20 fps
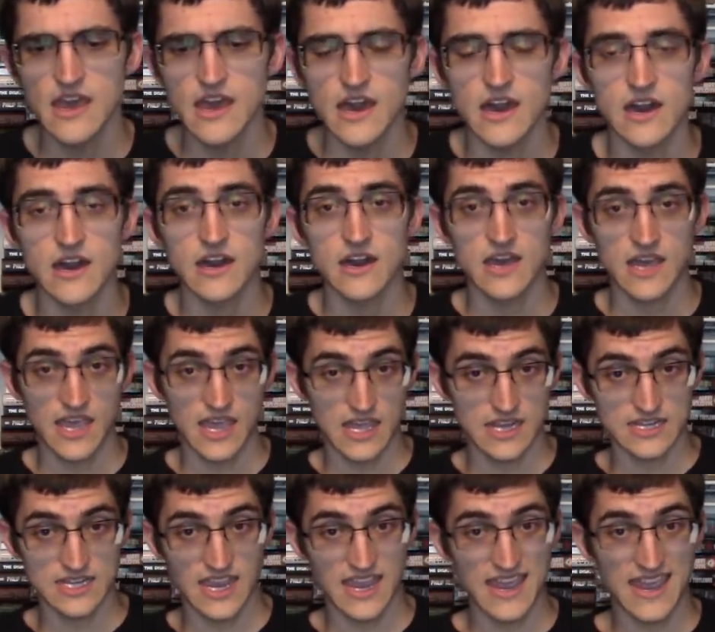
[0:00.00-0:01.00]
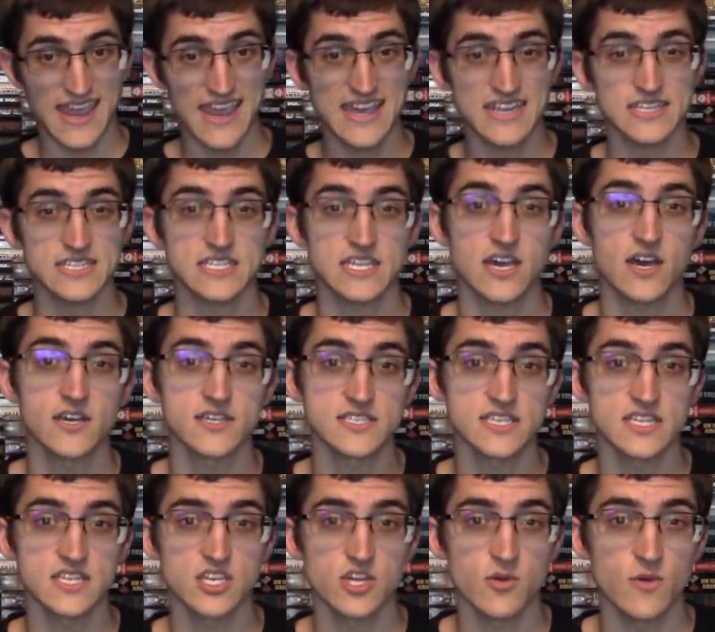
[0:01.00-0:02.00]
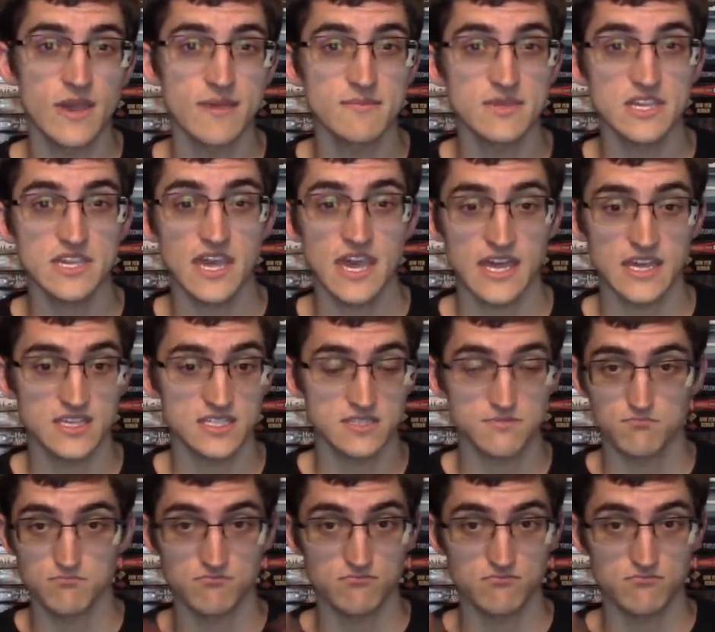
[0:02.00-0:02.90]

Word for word: and Anna's cousin, Noemi, has